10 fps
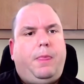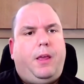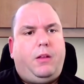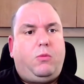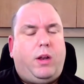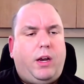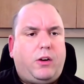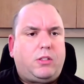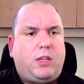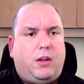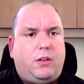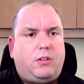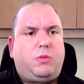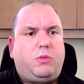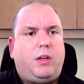And then what Harris County
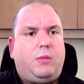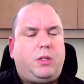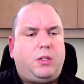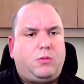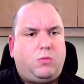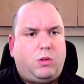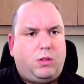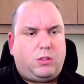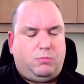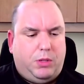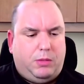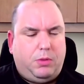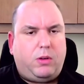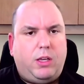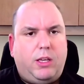is planning, because we're this big
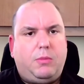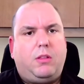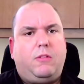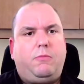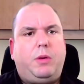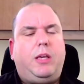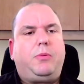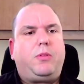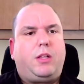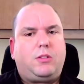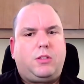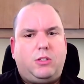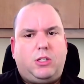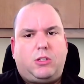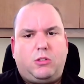bohemia of people that sit
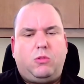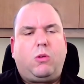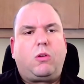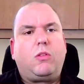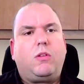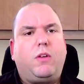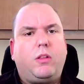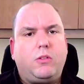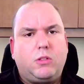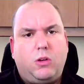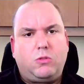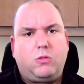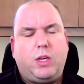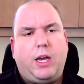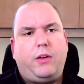just north of all those
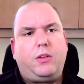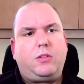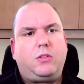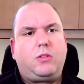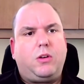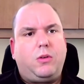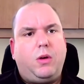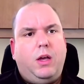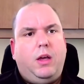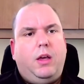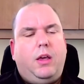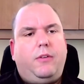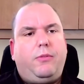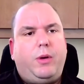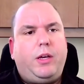coastal counties. And so
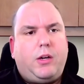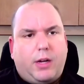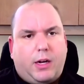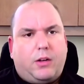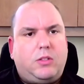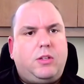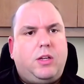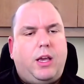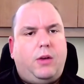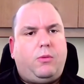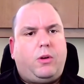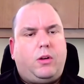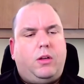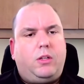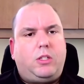if we go out and say, hey, we're going
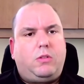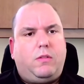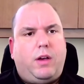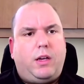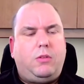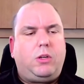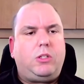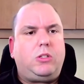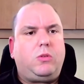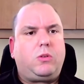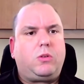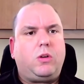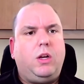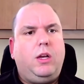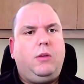to issue an evacuation
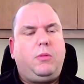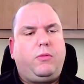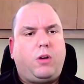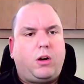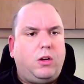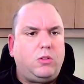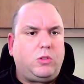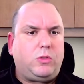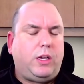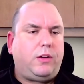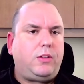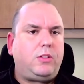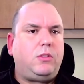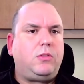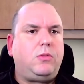order before our coastal counties
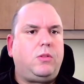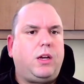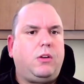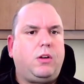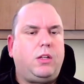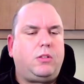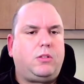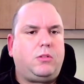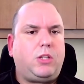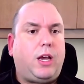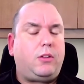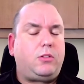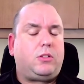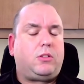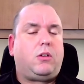do, that creates
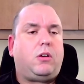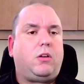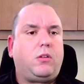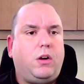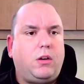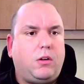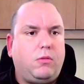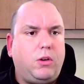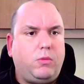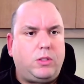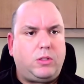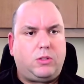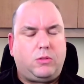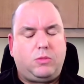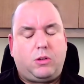challenges on our on our roadway
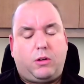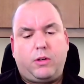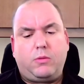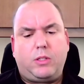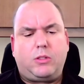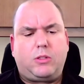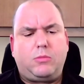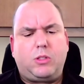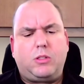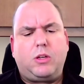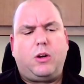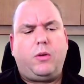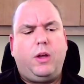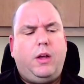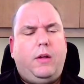systems and our freeway systems. And
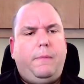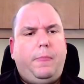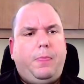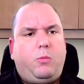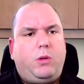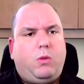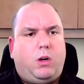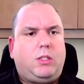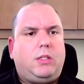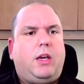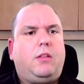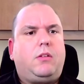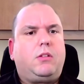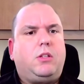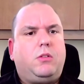so we work
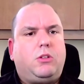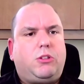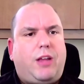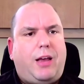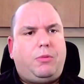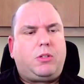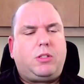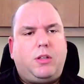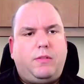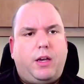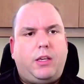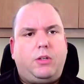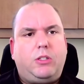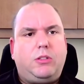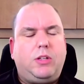together to establish the
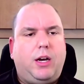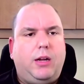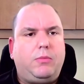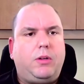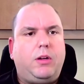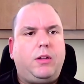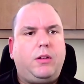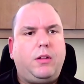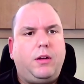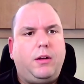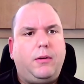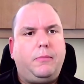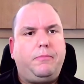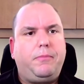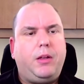evacuation timeline
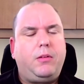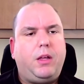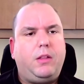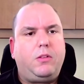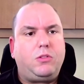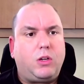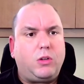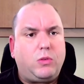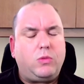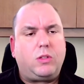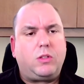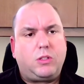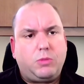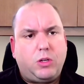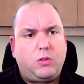um, and, and the zones and the
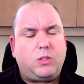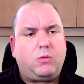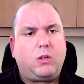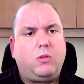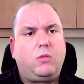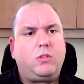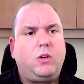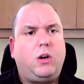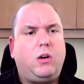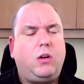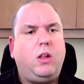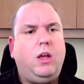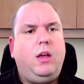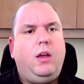zip codes that we're going to call.